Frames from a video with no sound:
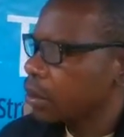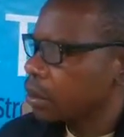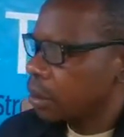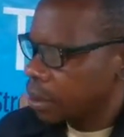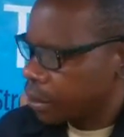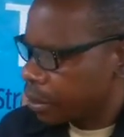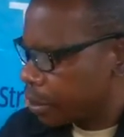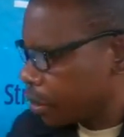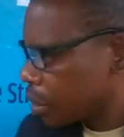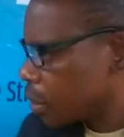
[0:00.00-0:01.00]
it is
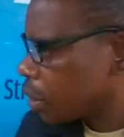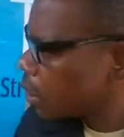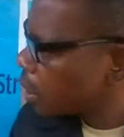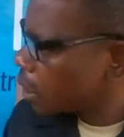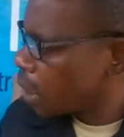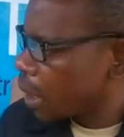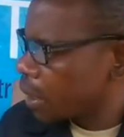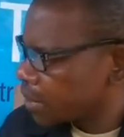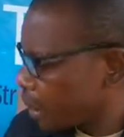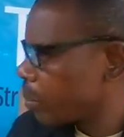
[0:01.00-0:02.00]

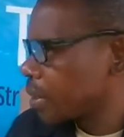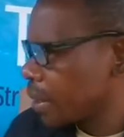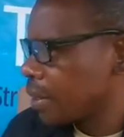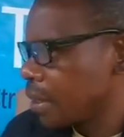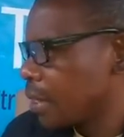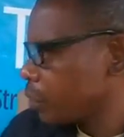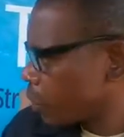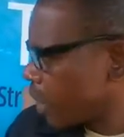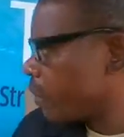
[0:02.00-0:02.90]
established that yes, we have a